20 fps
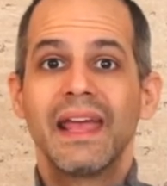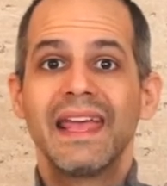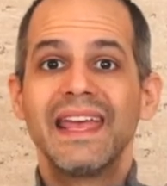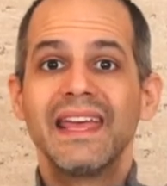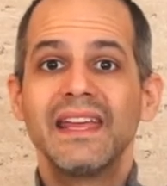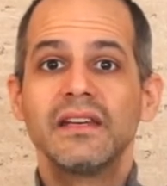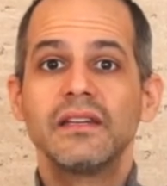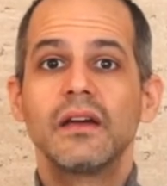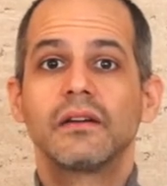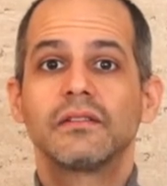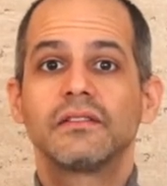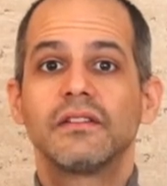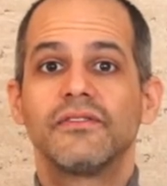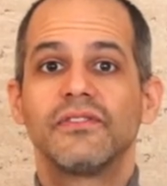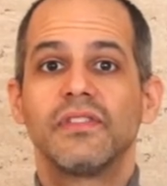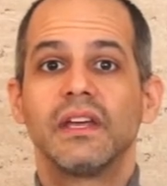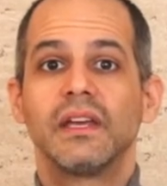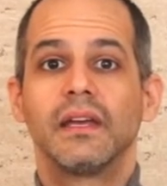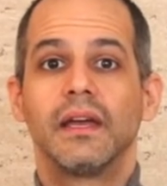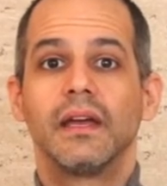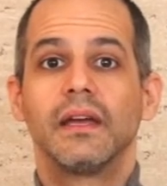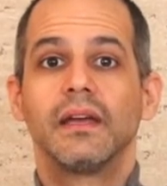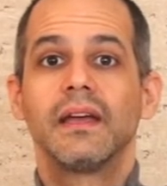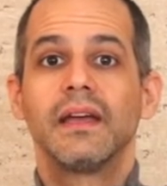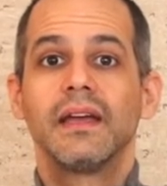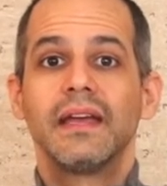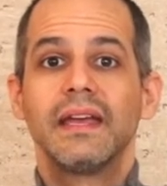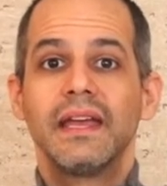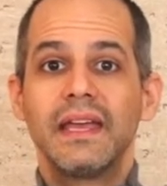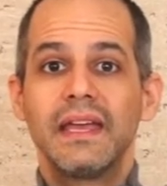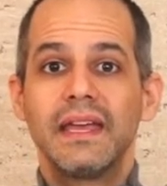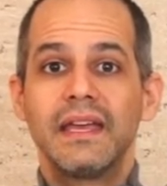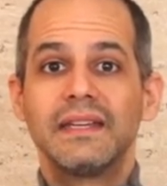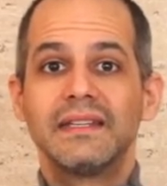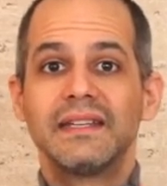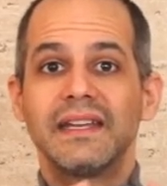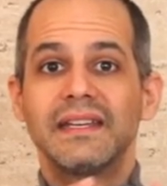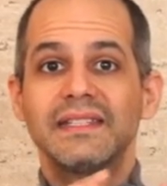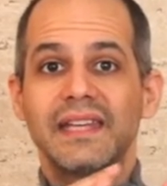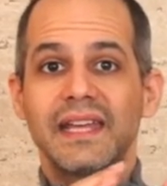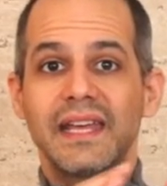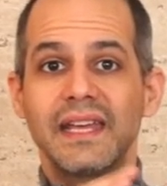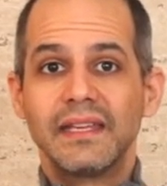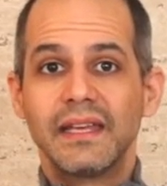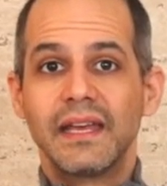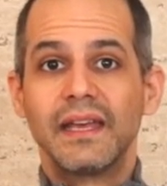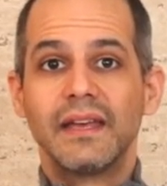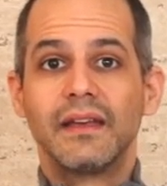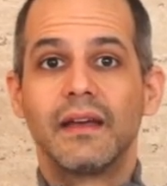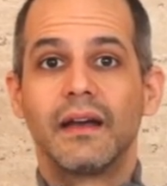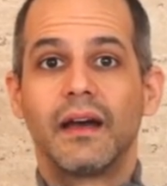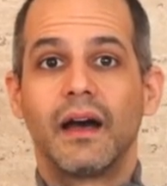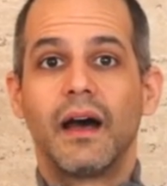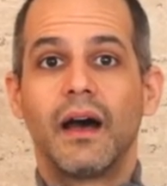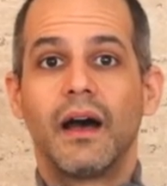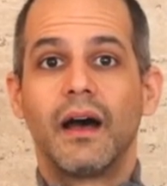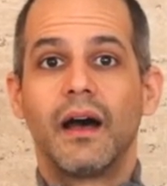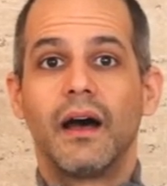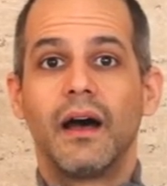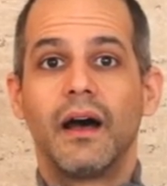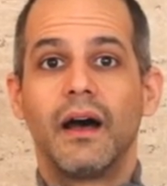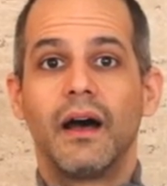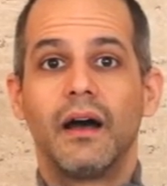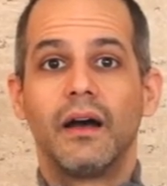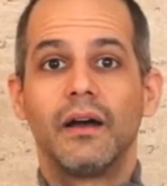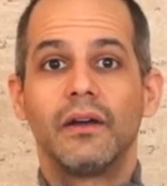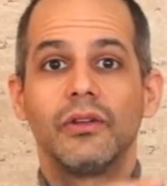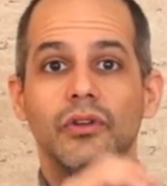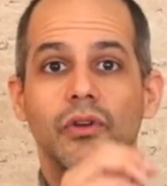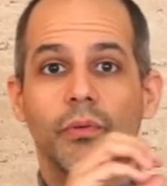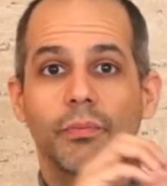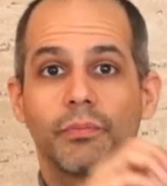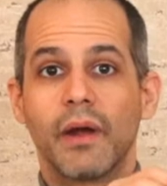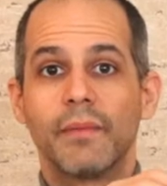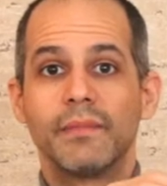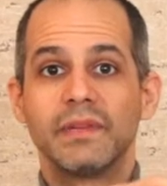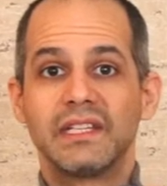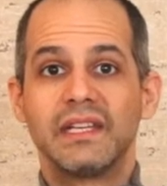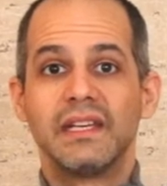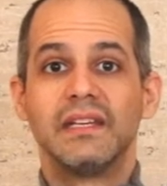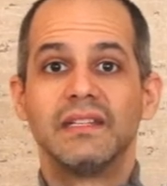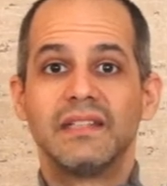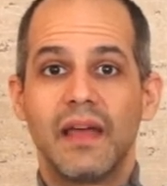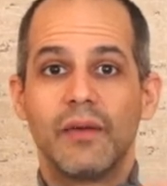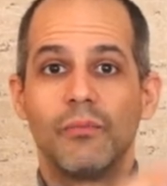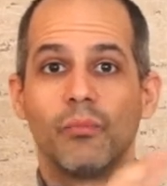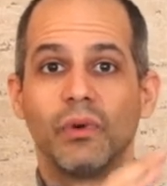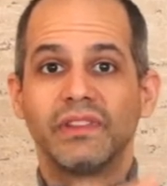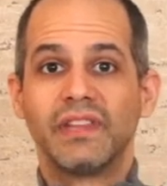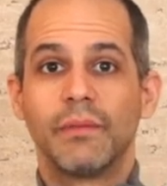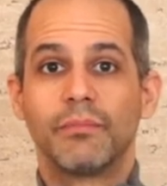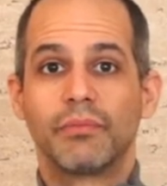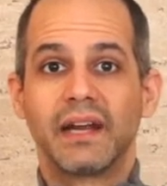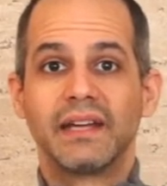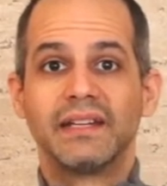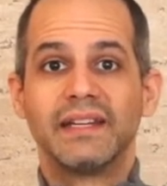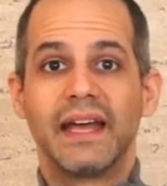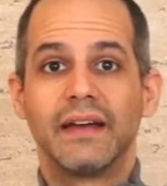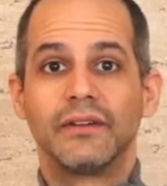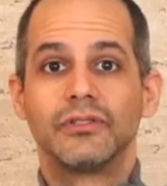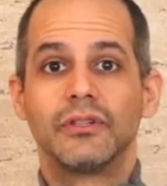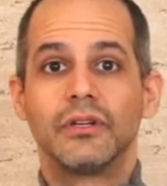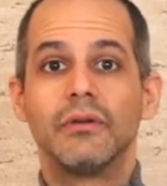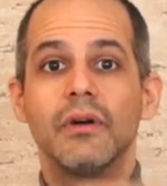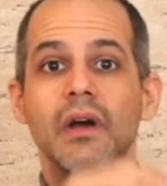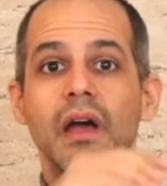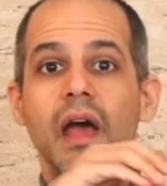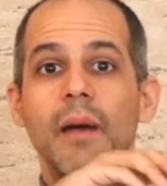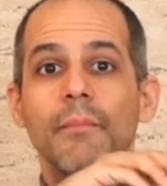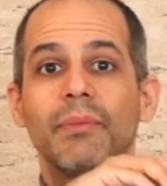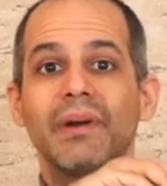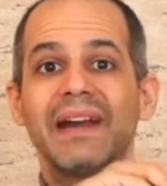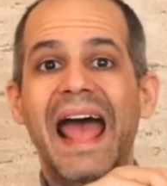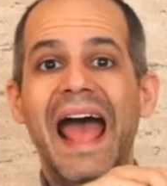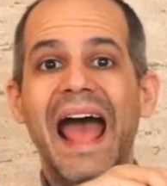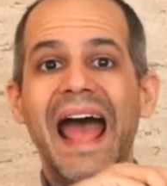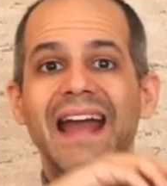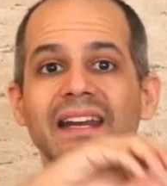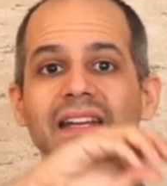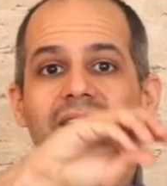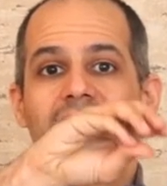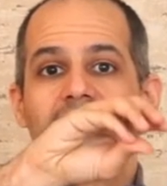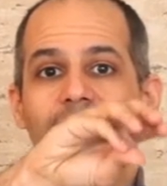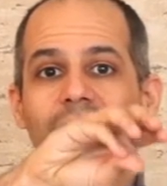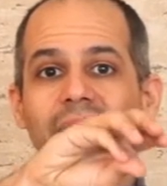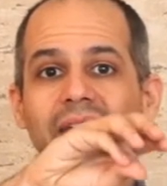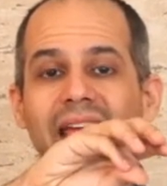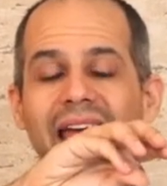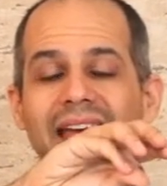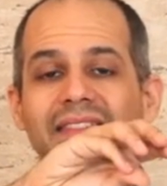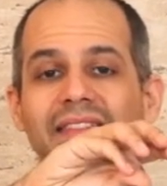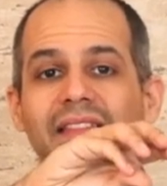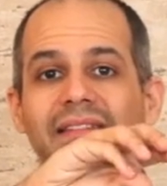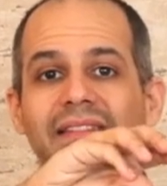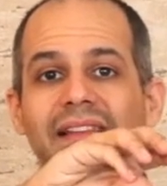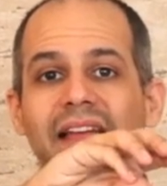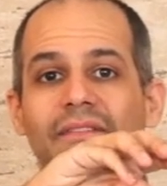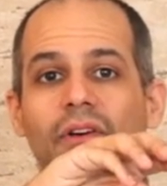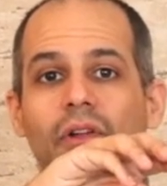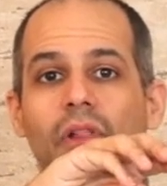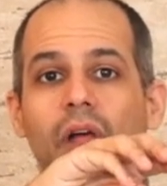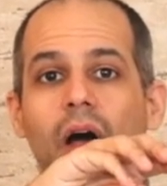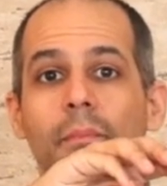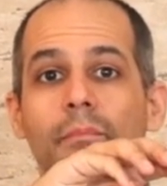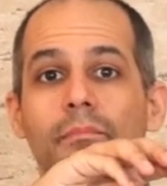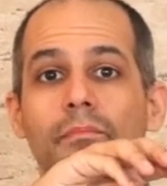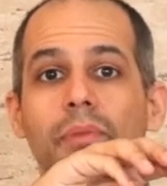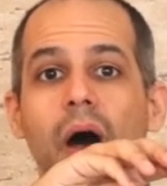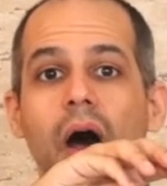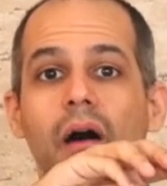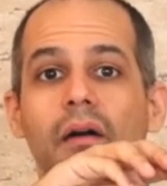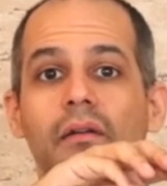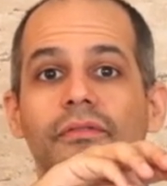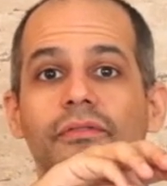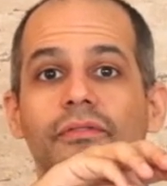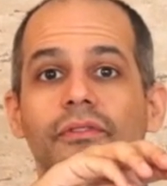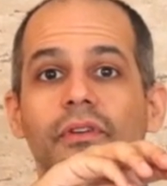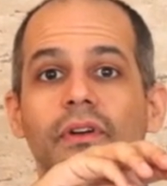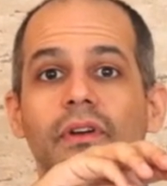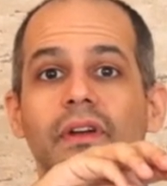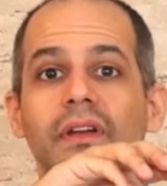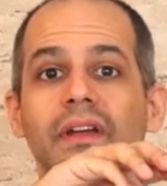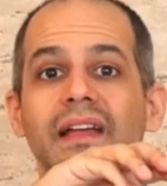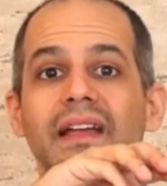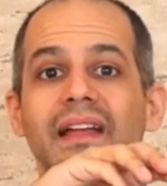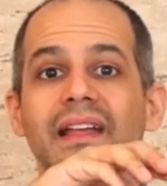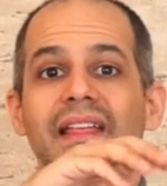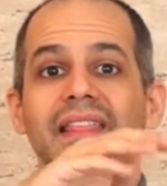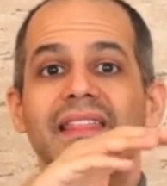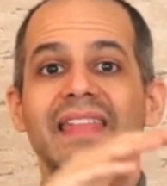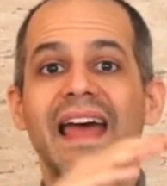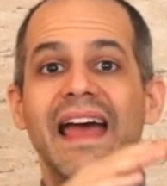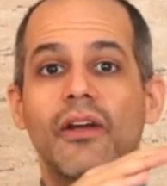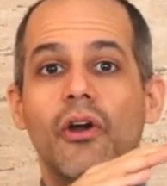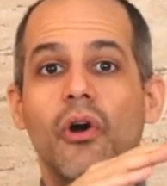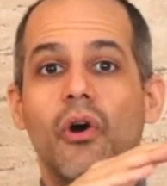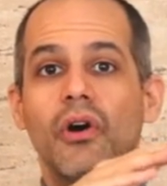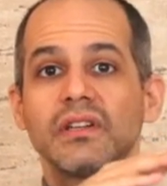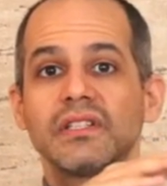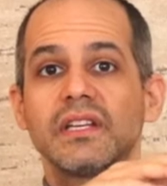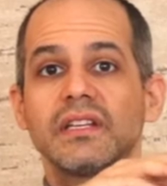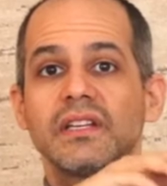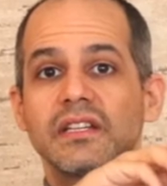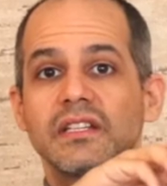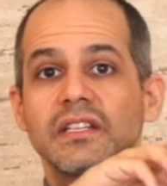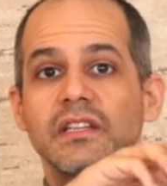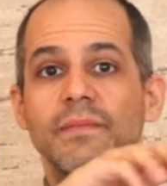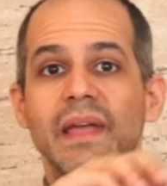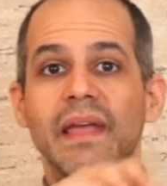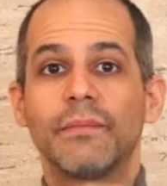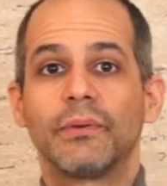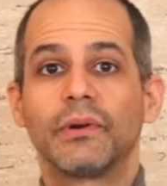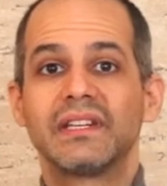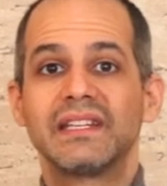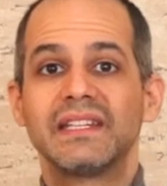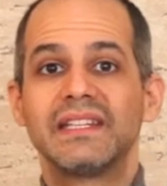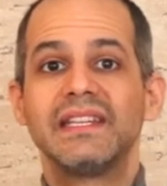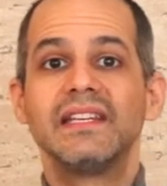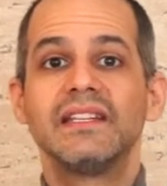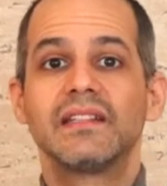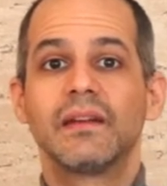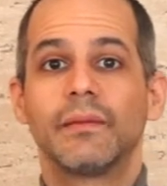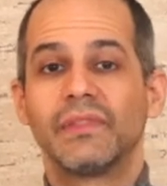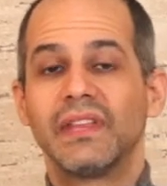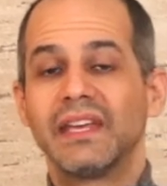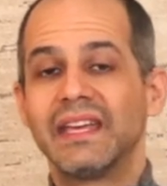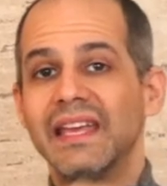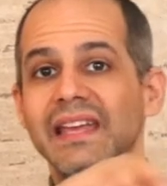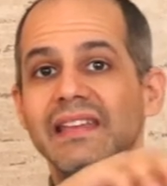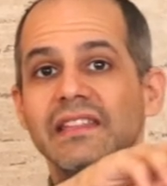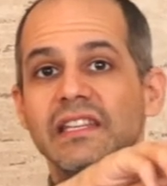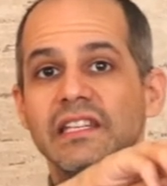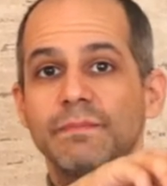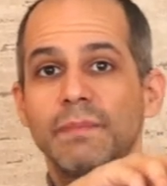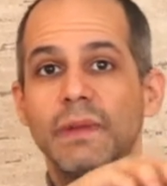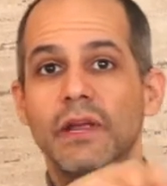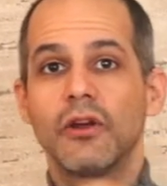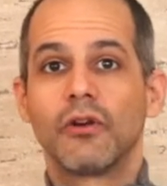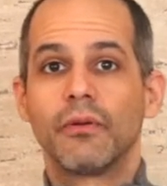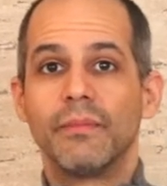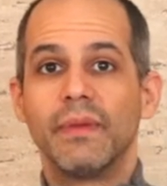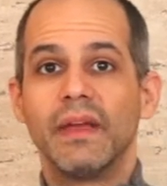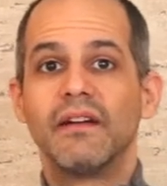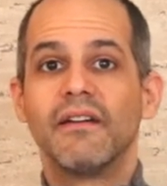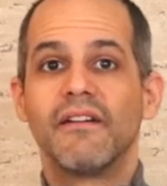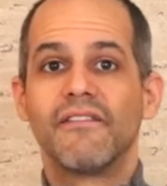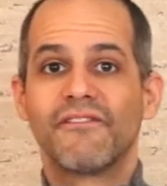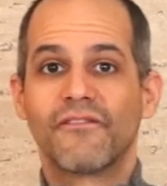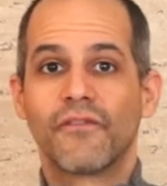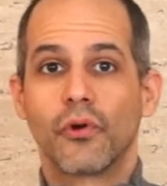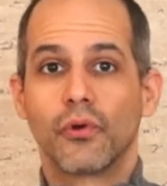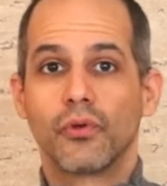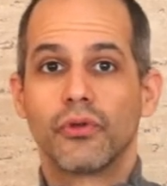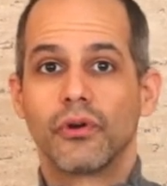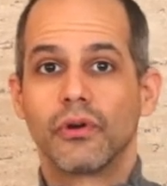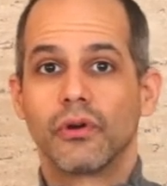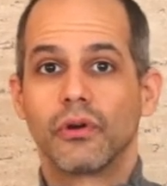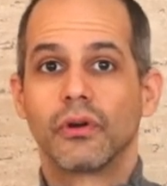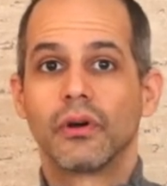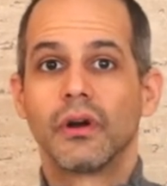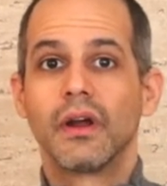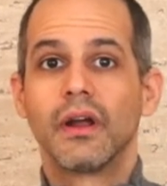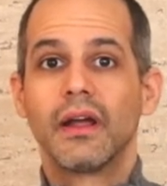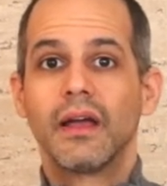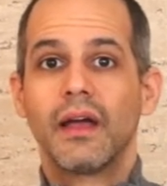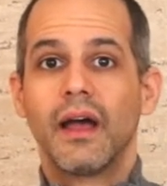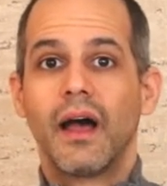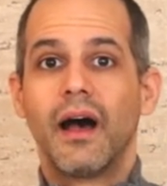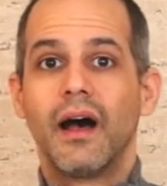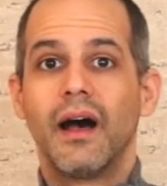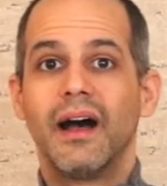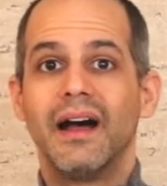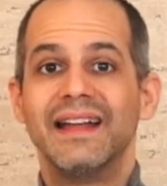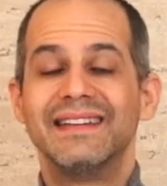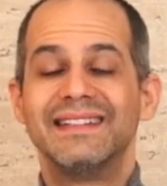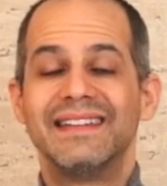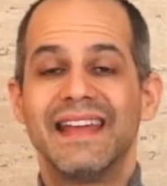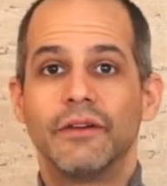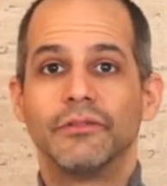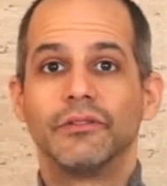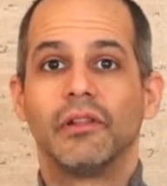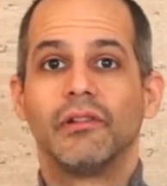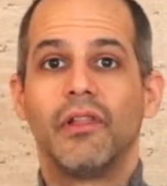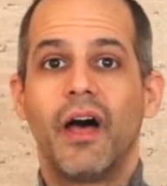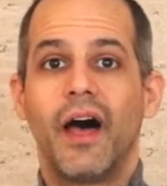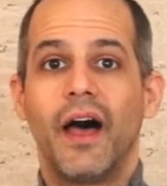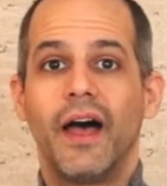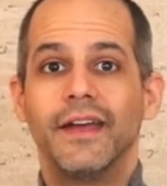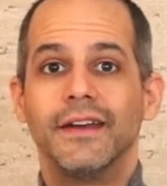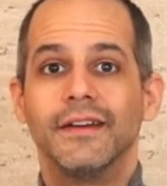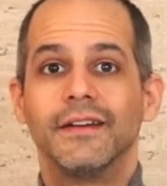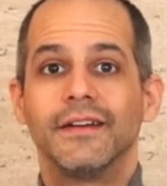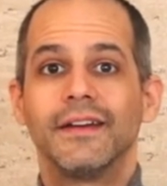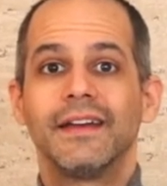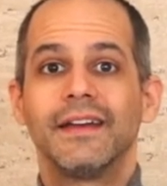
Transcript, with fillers: Inductive thinking is taking uh, your premises and what they break down to, but adding something at the level above that causes us to be able to see something in this pyramid further uh, down the line.